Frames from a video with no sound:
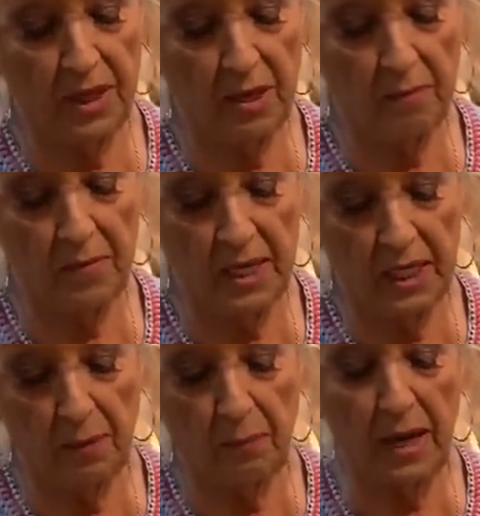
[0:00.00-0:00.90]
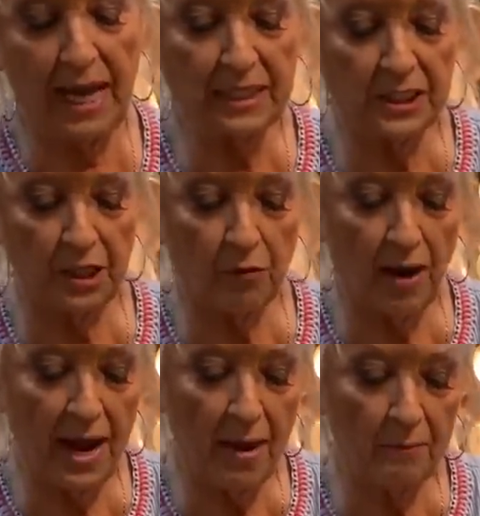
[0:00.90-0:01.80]
them in a plastic
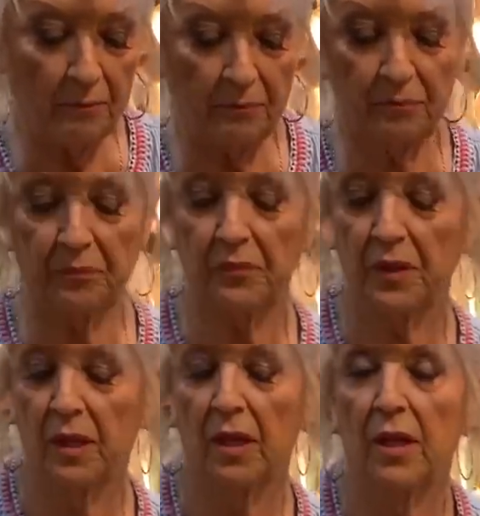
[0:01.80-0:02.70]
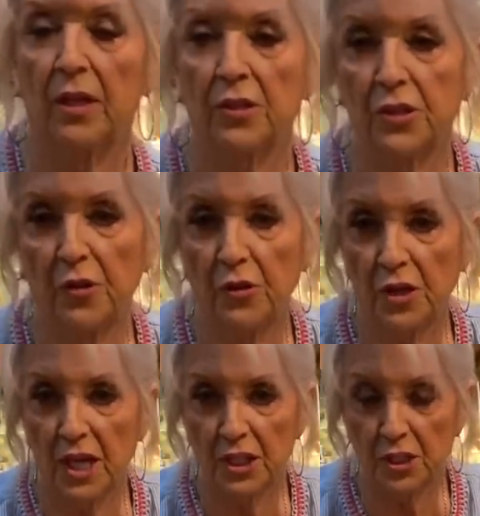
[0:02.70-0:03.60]
wrap so
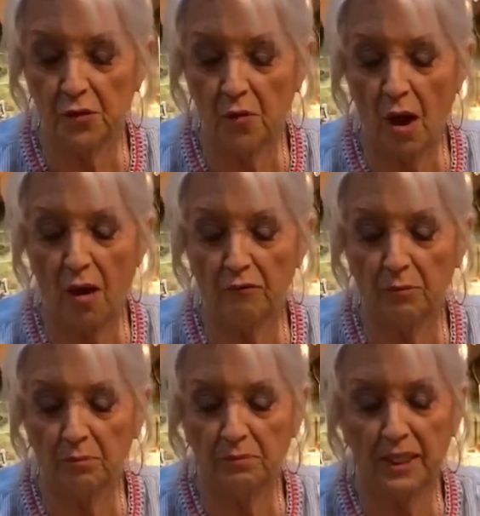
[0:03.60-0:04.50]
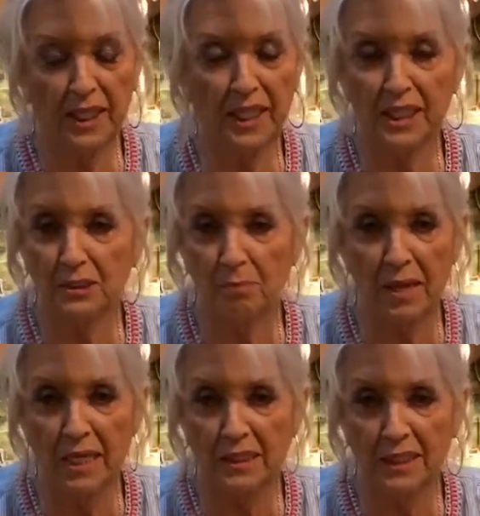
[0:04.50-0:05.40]
you get two of them and it's
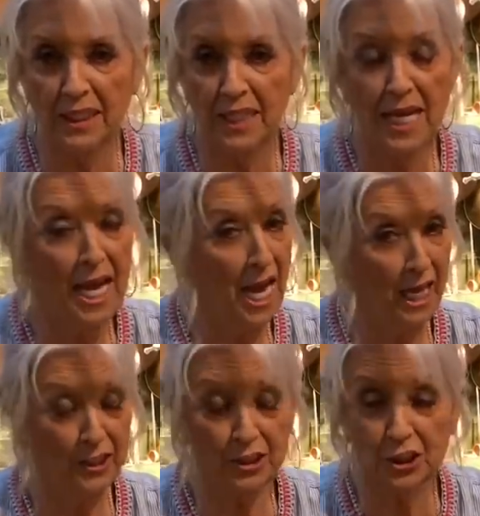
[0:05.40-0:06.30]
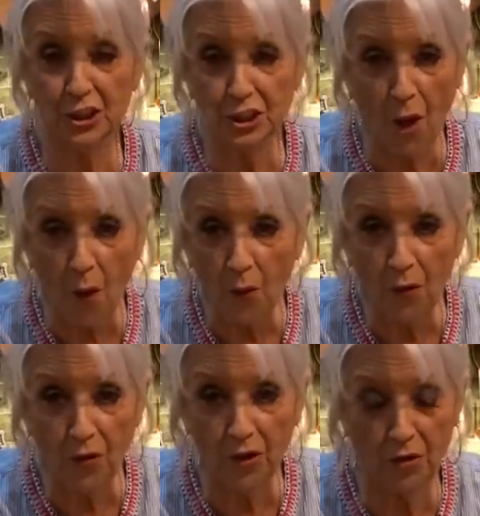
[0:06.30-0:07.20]
messy and so
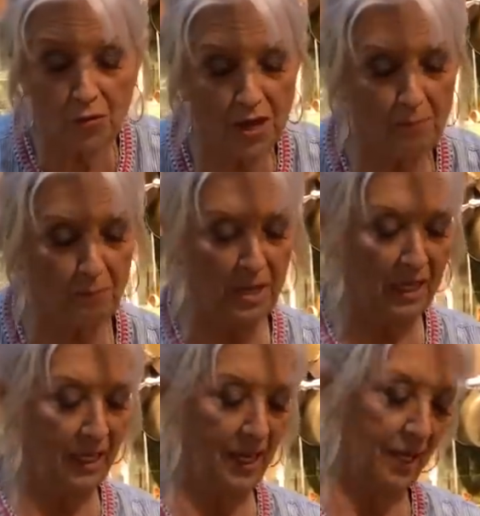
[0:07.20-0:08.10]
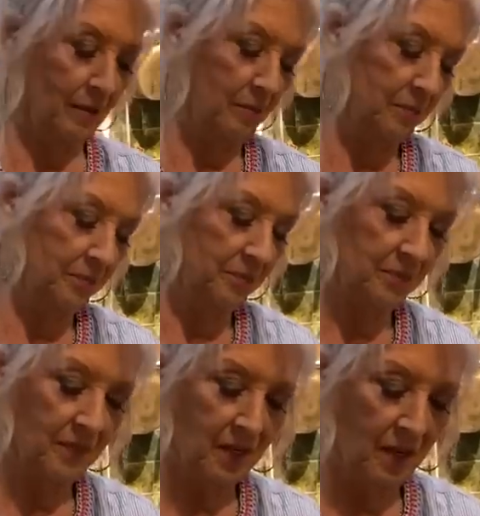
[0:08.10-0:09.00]
good on that picnic.
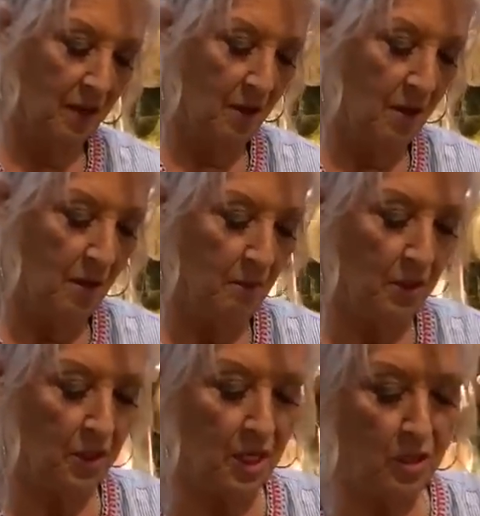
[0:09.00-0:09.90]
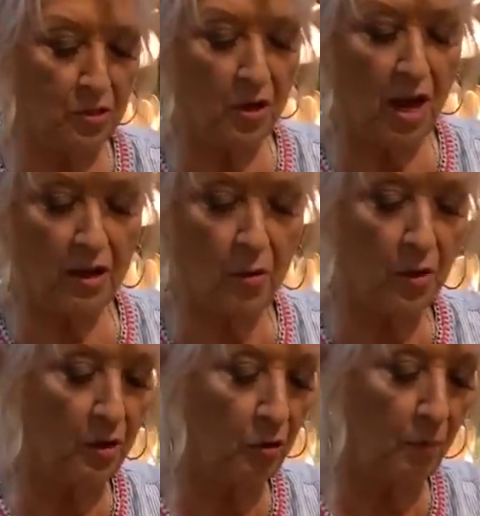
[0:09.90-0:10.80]
But these are not
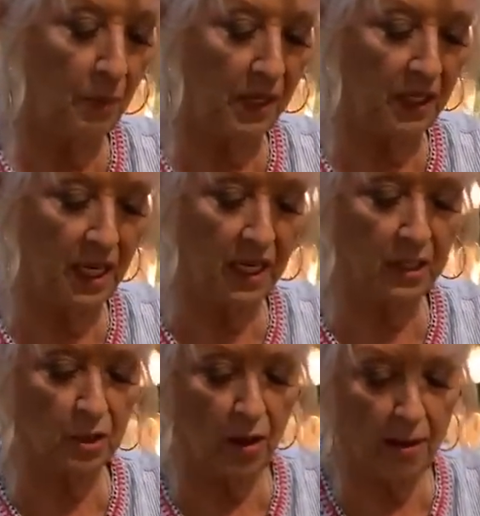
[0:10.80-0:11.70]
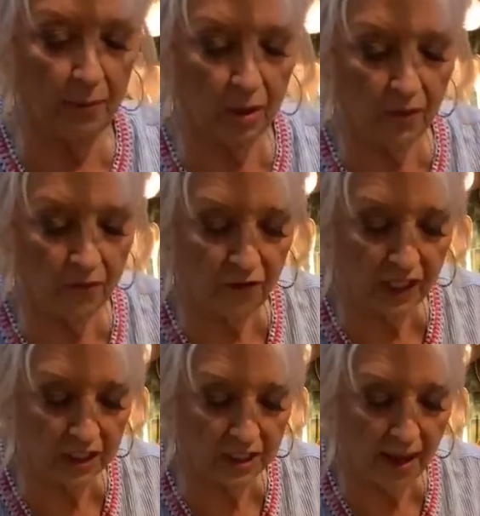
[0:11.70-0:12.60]
going on a picnic so I'm gonna
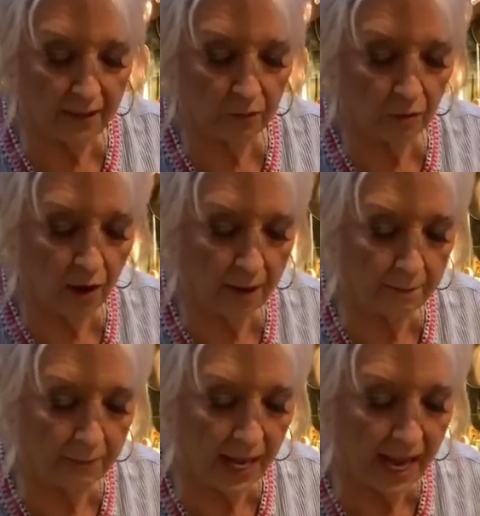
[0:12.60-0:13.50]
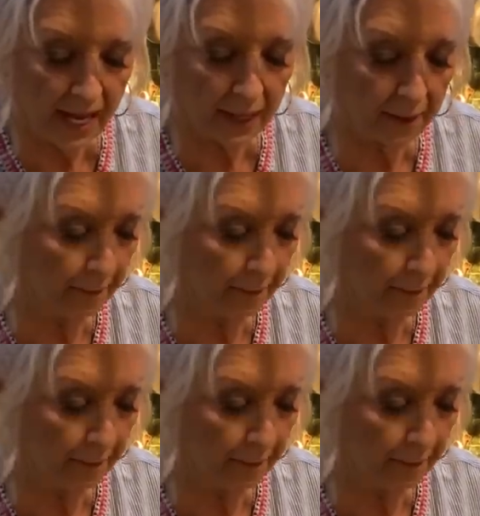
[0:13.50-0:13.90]
fix that right back.